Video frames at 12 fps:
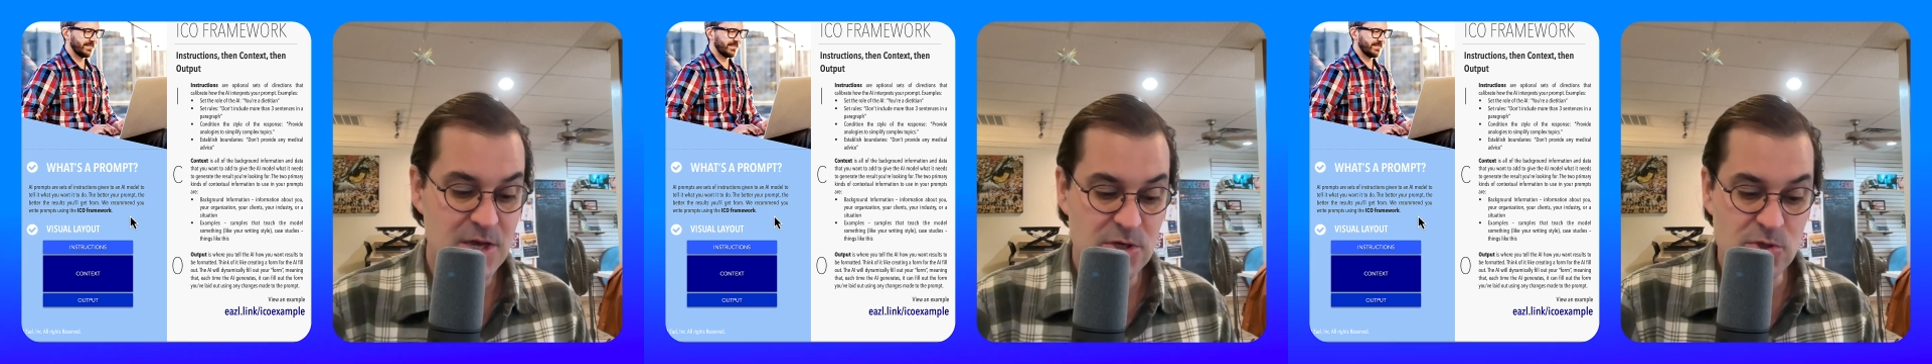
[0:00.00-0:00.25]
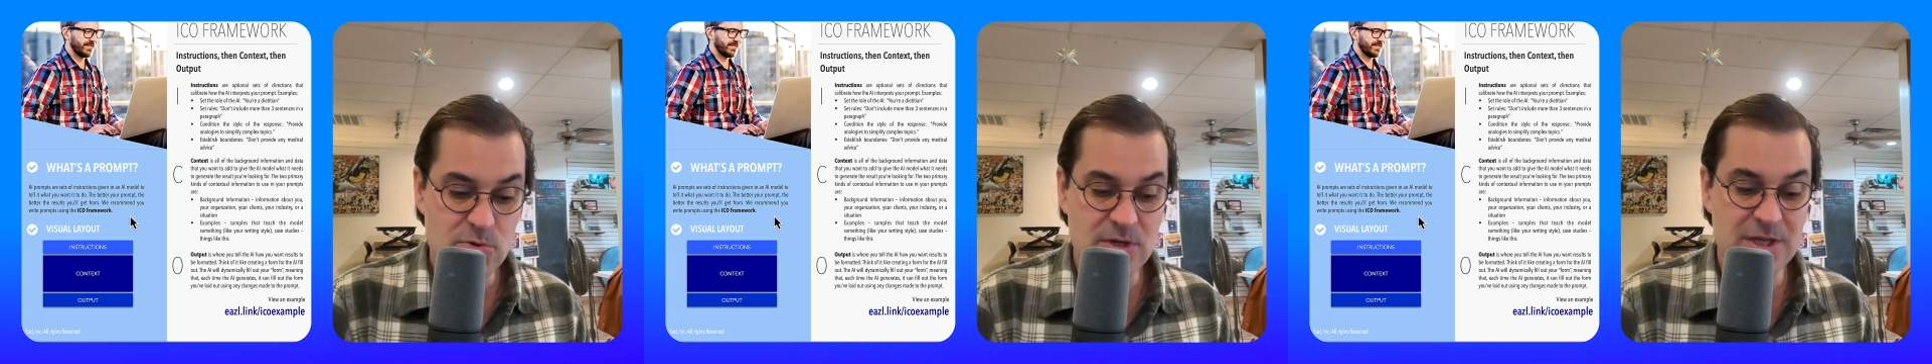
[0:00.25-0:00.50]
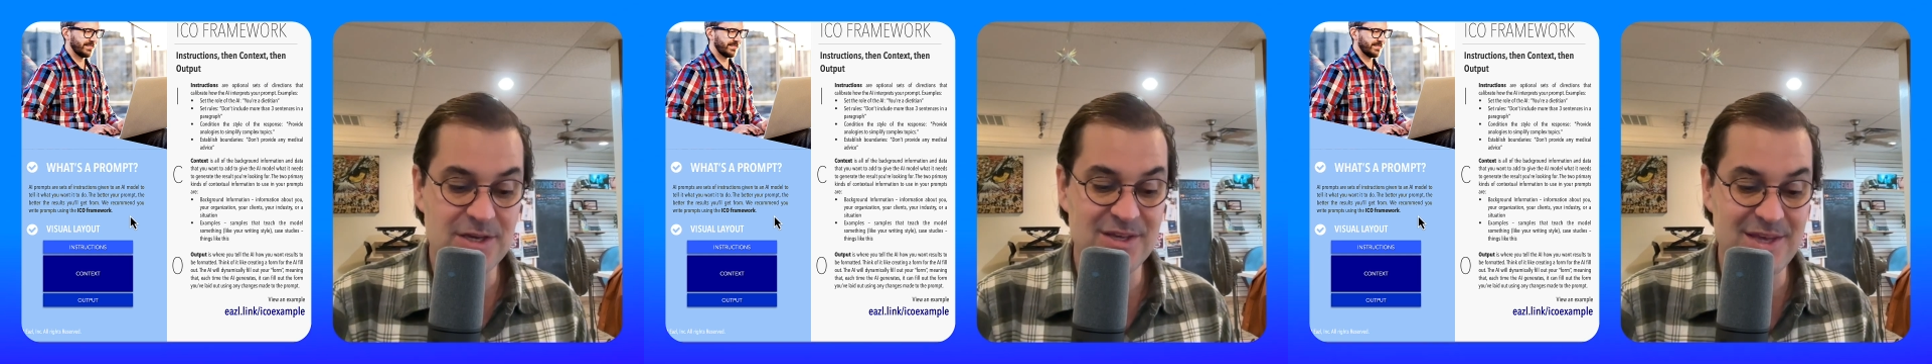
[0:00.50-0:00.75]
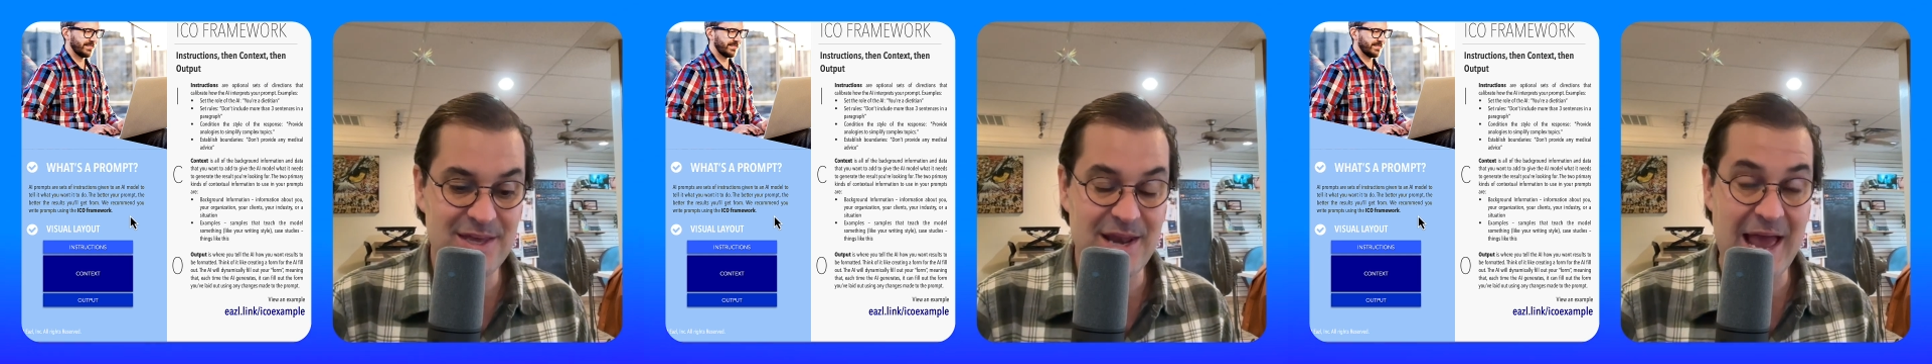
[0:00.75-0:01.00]
you can
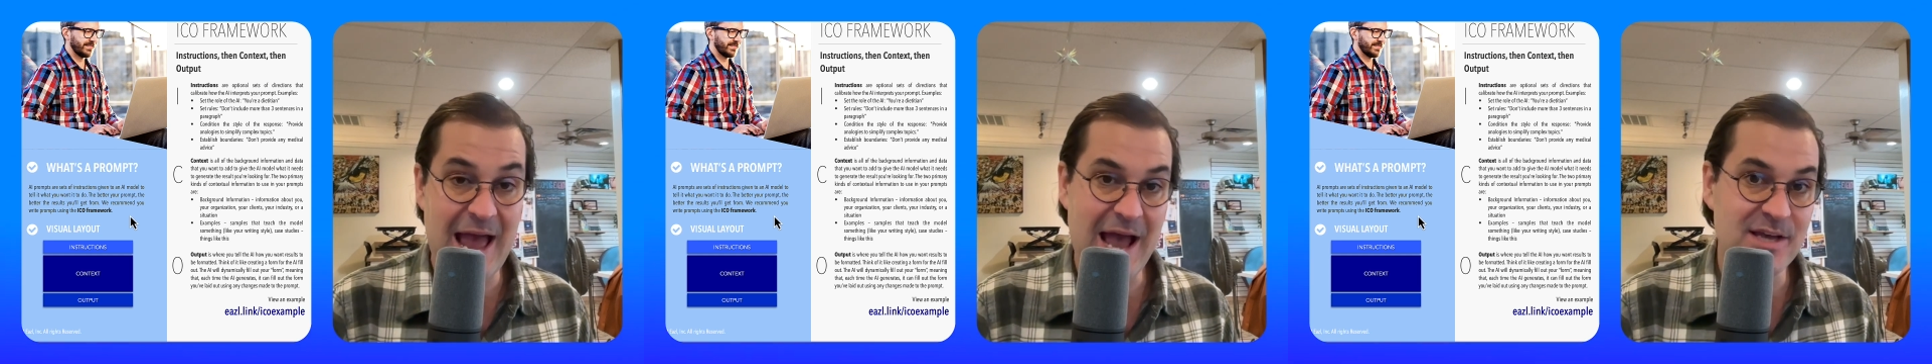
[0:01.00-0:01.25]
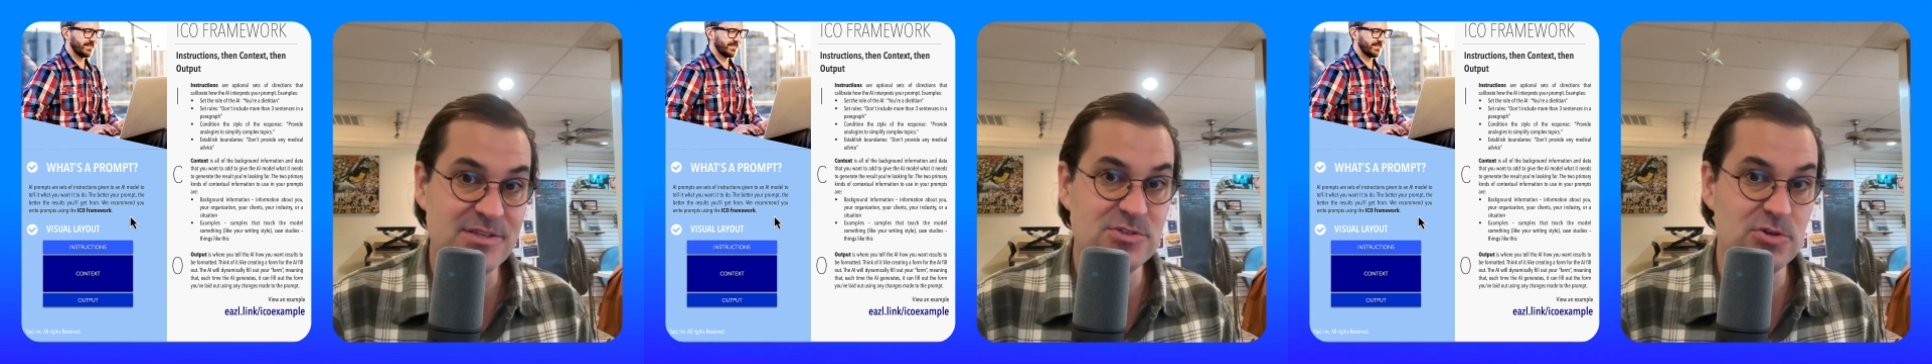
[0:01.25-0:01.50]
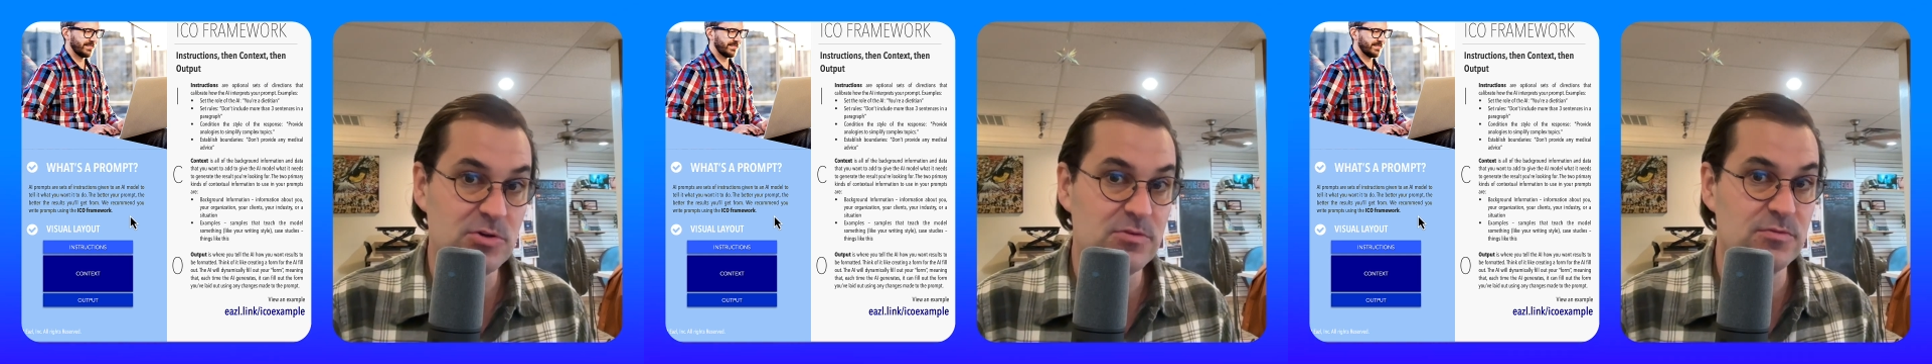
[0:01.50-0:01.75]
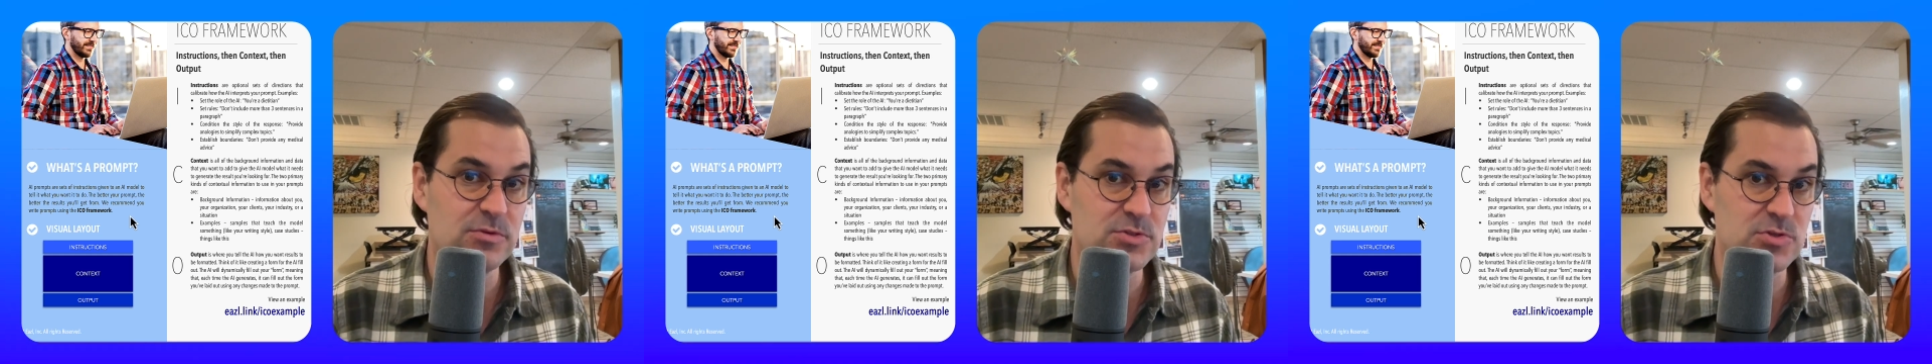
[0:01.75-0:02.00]
get as good
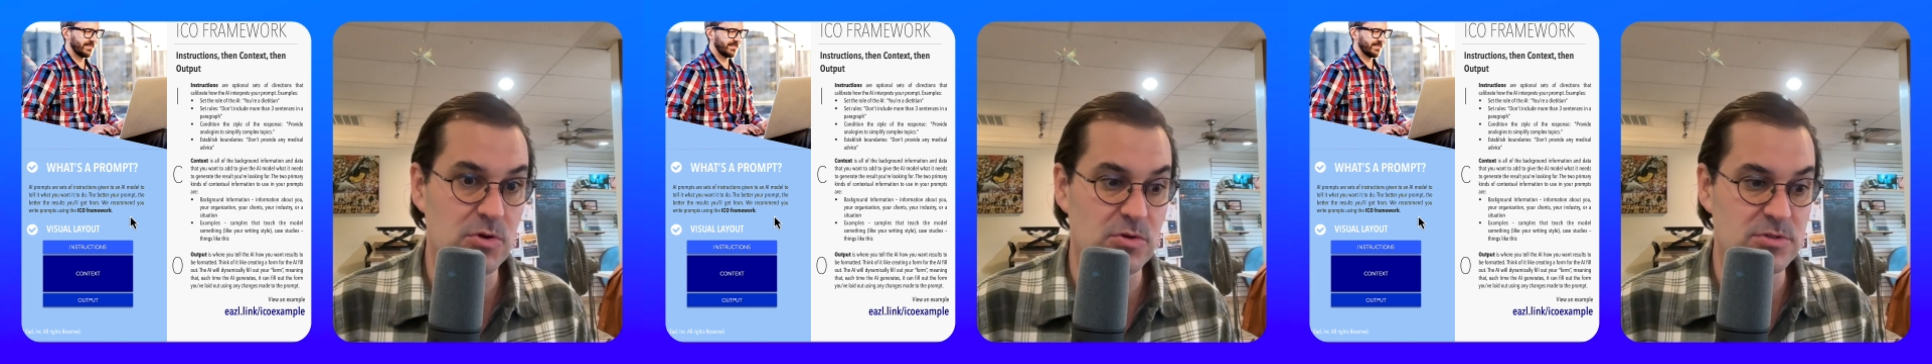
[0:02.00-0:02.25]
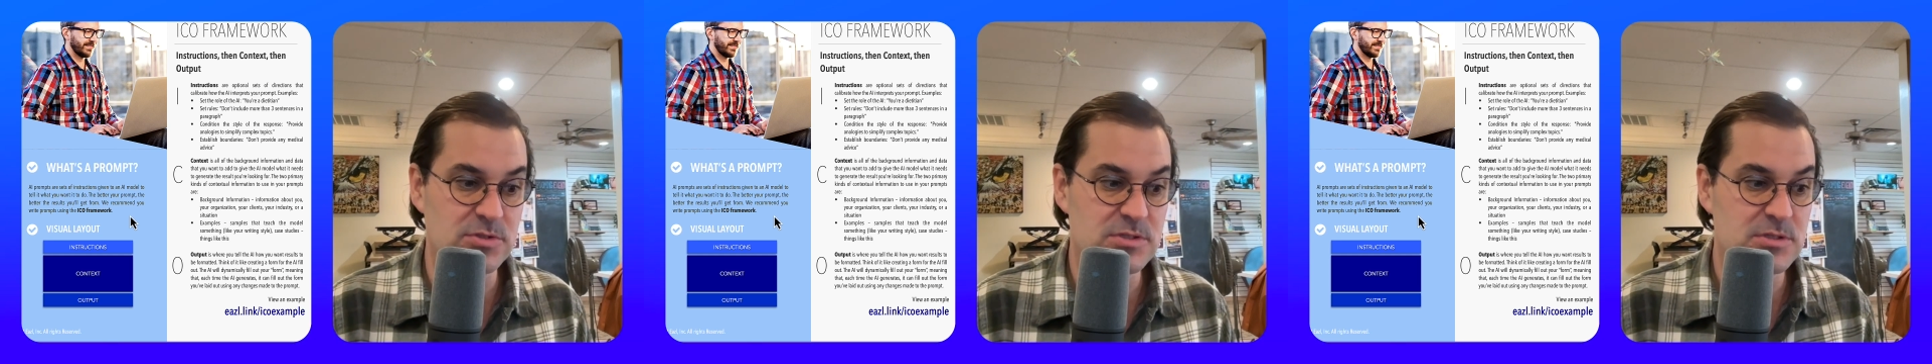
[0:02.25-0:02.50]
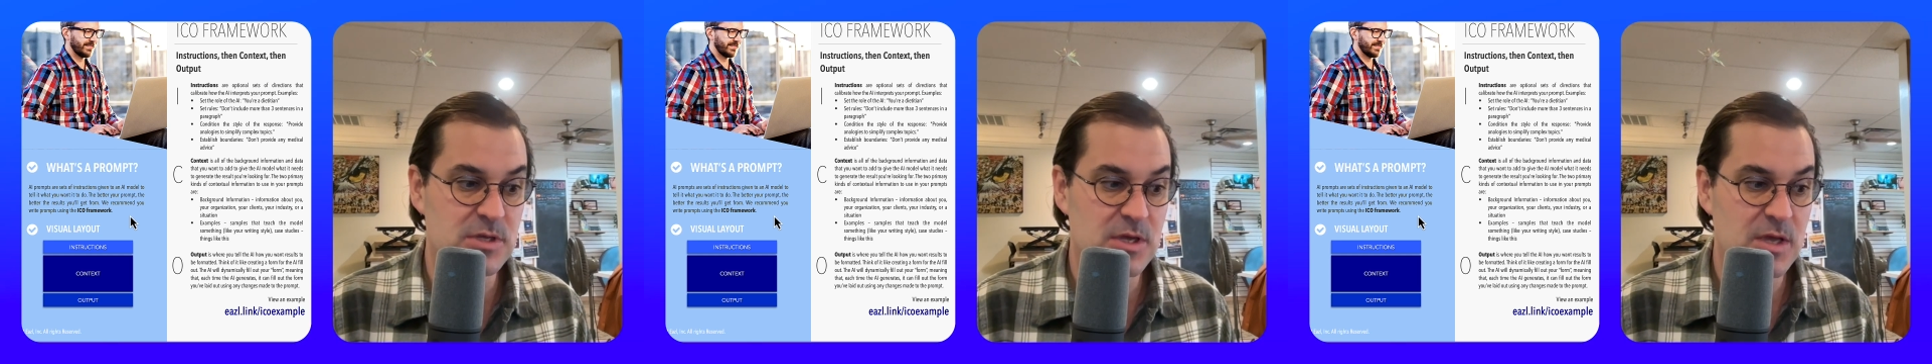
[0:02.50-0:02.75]
of results